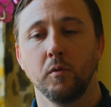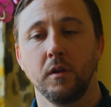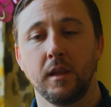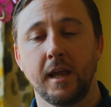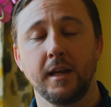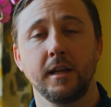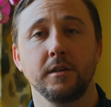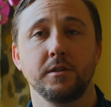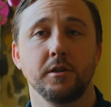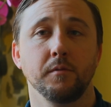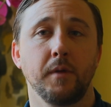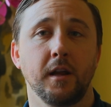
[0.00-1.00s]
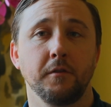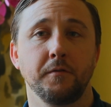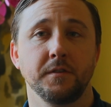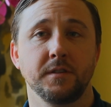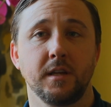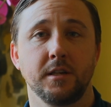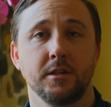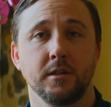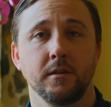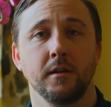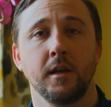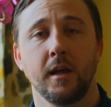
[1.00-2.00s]
relating to your
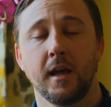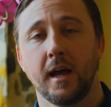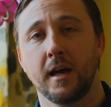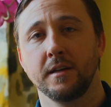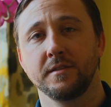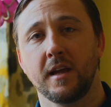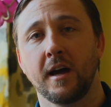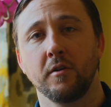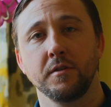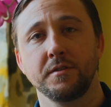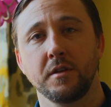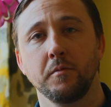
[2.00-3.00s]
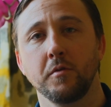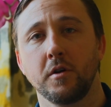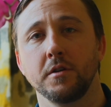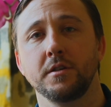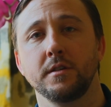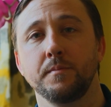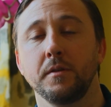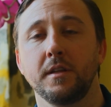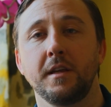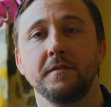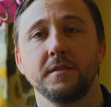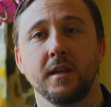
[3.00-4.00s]
manifestation, as our subconscious
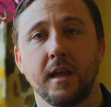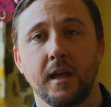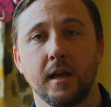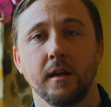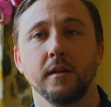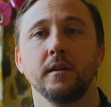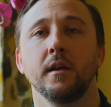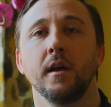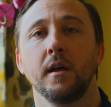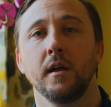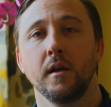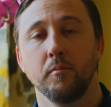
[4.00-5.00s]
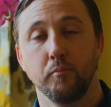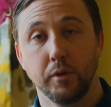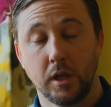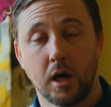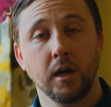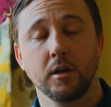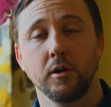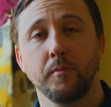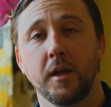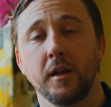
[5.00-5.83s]
beliefs can block our